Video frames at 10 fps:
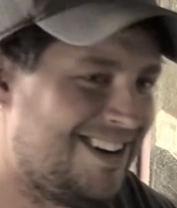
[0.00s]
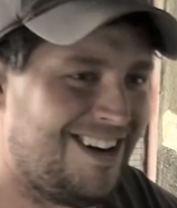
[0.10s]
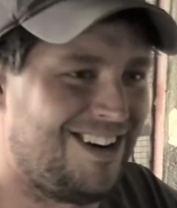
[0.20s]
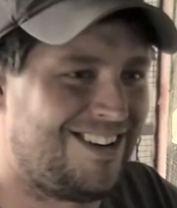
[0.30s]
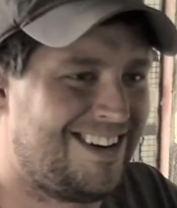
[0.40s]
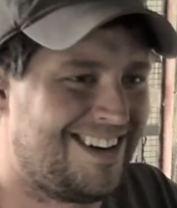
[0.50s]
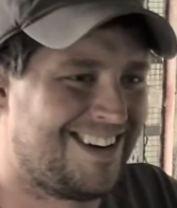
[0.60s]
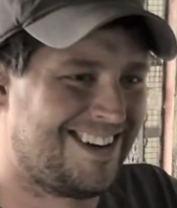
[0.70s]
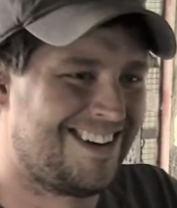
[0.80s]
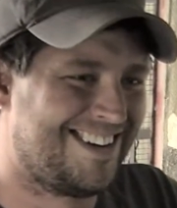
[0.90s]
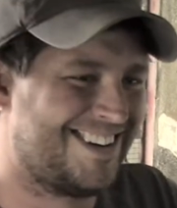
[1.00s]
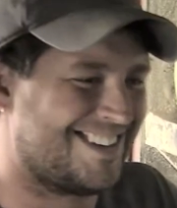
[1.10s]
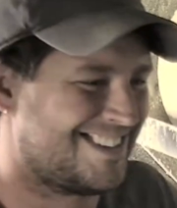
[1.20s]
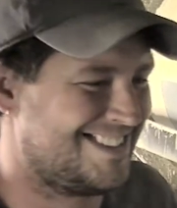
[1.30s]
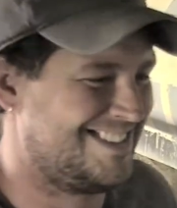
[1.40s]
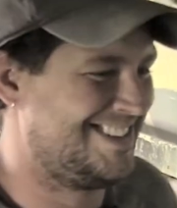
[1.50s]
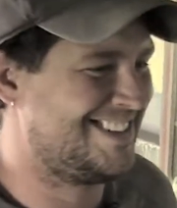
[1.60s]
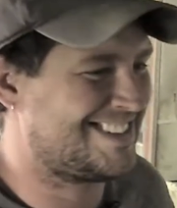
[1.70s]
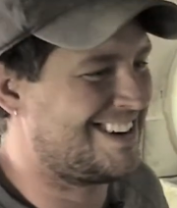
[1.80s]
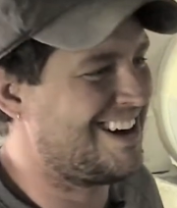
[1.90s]
know,
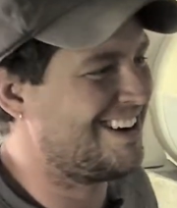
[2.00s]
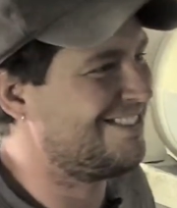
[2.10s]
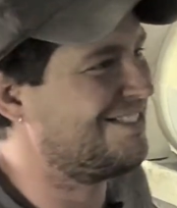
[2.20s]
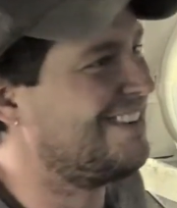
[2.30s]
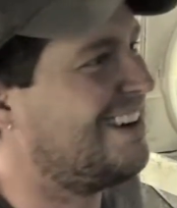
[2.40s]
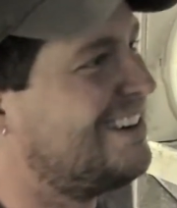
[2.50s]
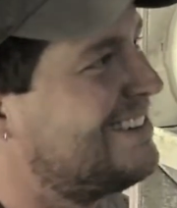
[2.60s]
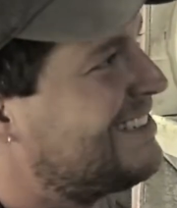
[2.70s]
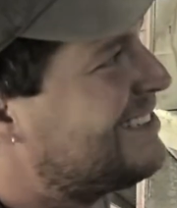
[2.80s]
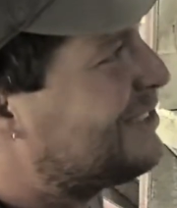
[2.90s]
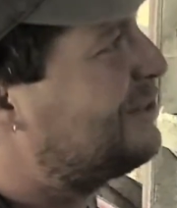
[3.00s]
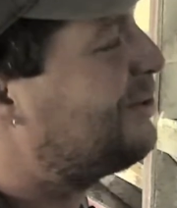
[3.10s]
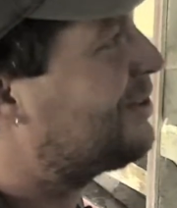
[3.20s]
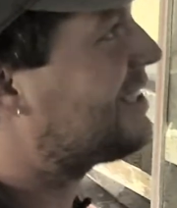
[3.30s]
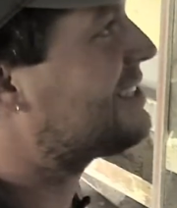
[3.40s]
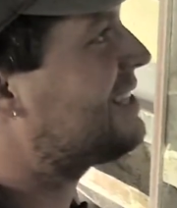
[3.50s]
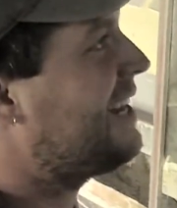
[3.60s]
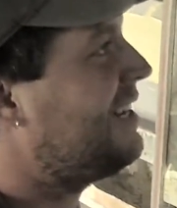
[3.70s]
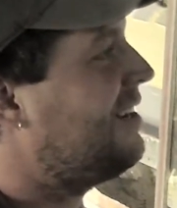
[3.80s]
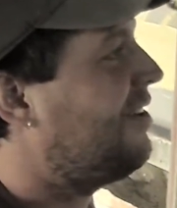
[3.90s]
it's kind of cool that this
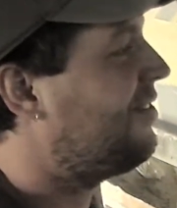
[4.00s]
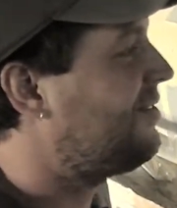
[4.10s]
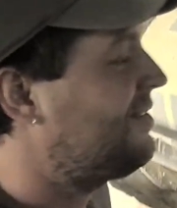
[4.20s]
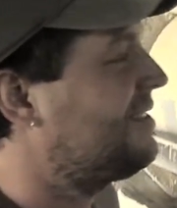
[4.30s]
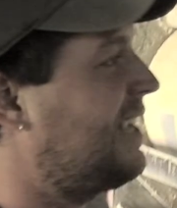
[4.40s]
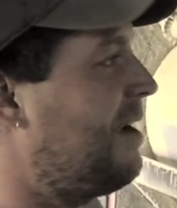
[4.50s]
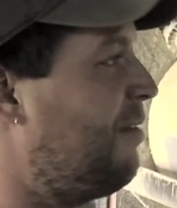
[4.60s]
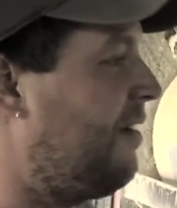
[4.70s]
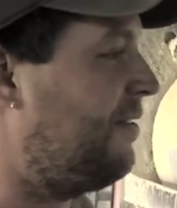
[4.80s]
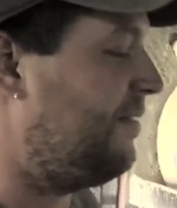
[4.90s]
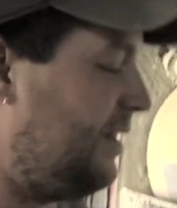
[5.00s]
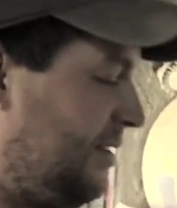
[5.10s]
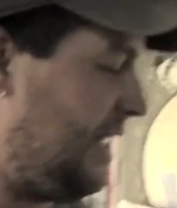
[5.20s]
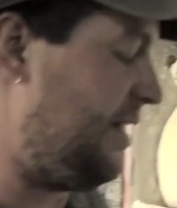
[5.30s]
thing, you know, came off of